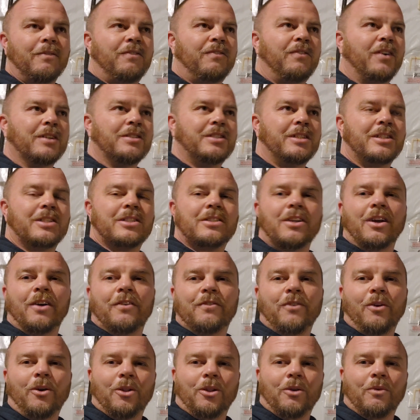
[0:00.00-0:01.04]
fuzzy
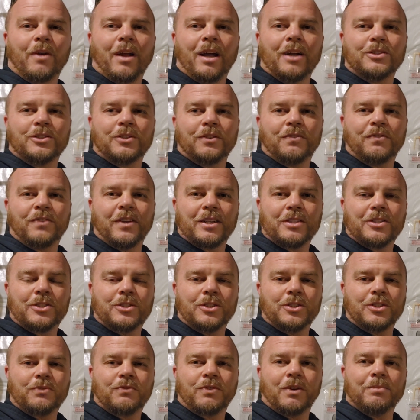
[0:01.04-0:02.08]
stuff all around your
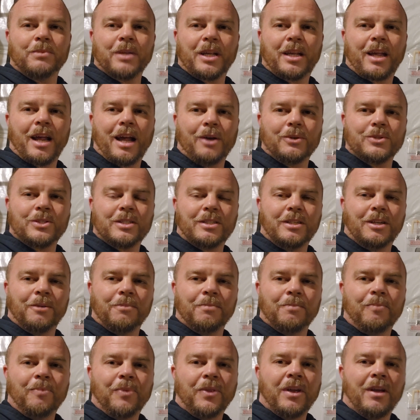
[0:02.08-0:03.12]
fixtures from the
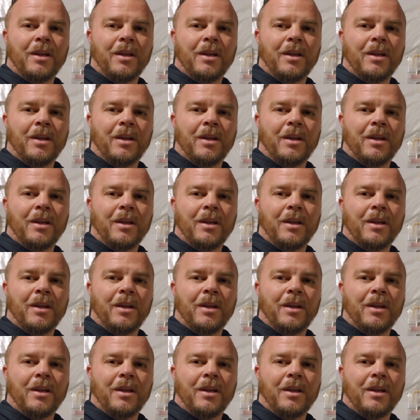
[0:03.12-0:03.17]
calcium.